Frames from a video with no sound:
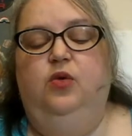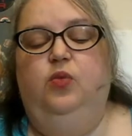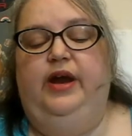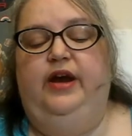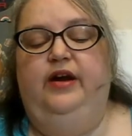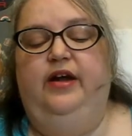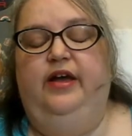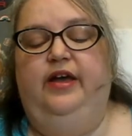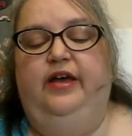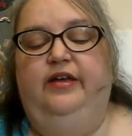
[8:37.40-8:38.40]
where,
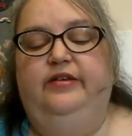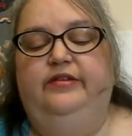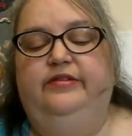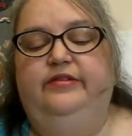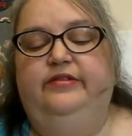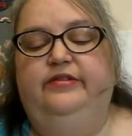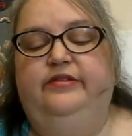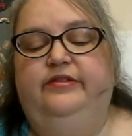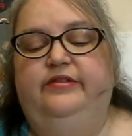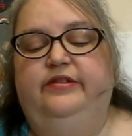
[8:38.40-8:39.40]

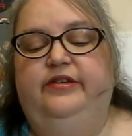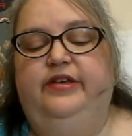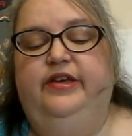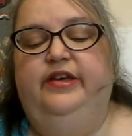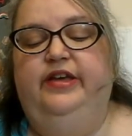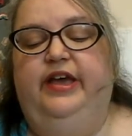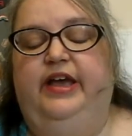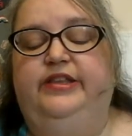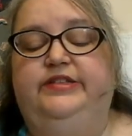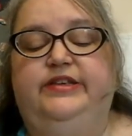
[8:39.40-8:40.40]

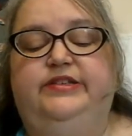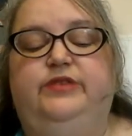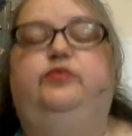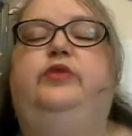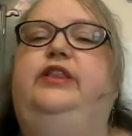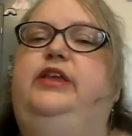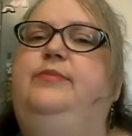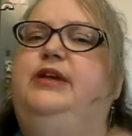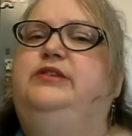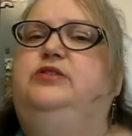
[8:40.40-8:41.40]
and this isn't really
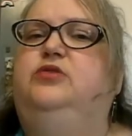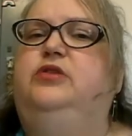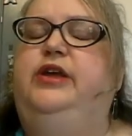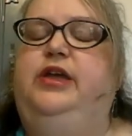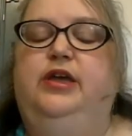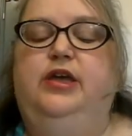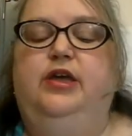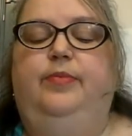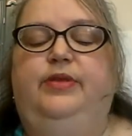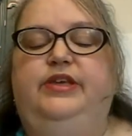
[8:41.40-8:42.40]
my story,
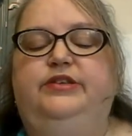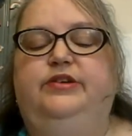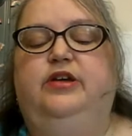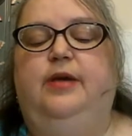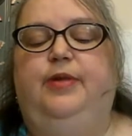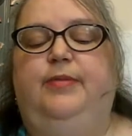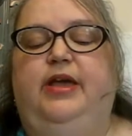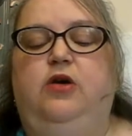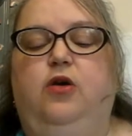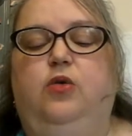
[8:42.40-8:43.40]
but these are a couple of my
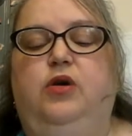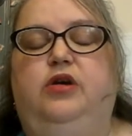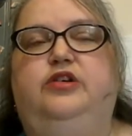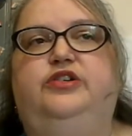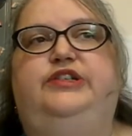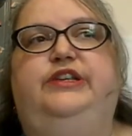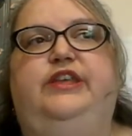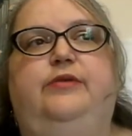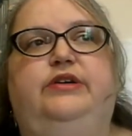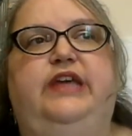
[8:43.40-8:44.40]
coworkers that
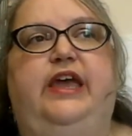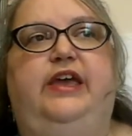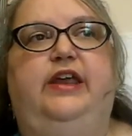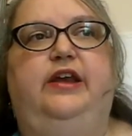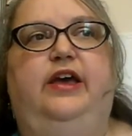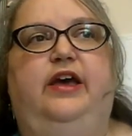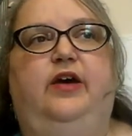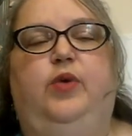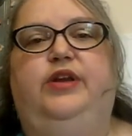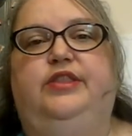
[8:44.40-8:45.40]
they were taking,
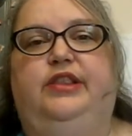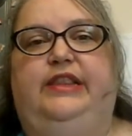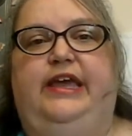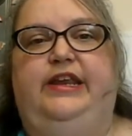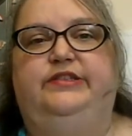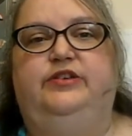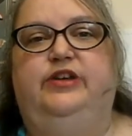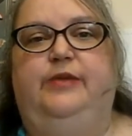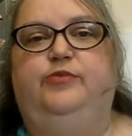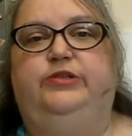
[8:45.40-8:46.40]
one of the ladies, her
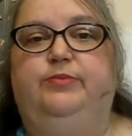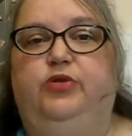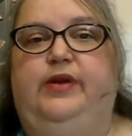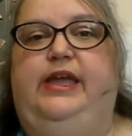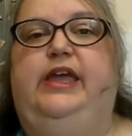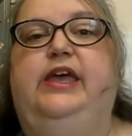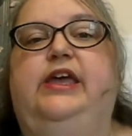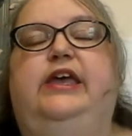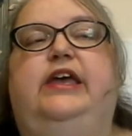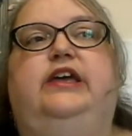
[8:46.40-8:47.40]
name was Marie,
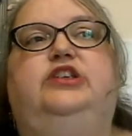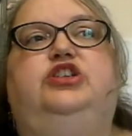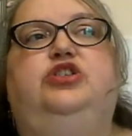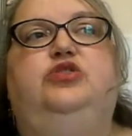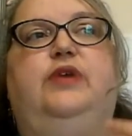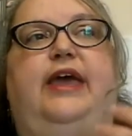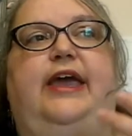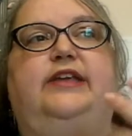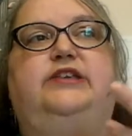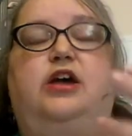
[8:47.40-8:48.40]
to
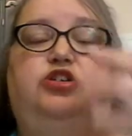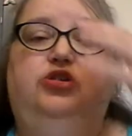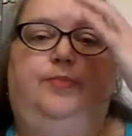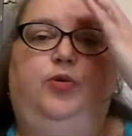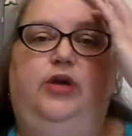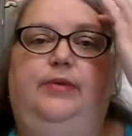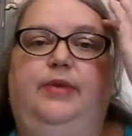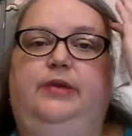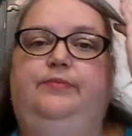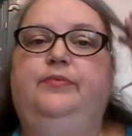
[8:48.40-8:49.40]
a doctor
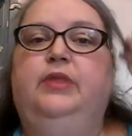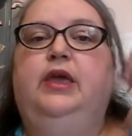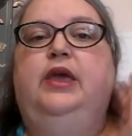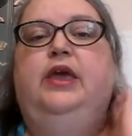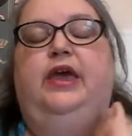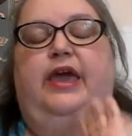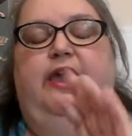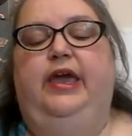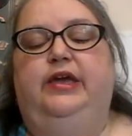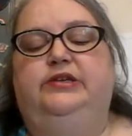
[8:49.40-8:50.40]
appointment.
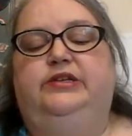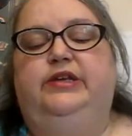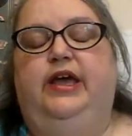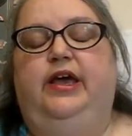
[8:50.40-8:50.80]
And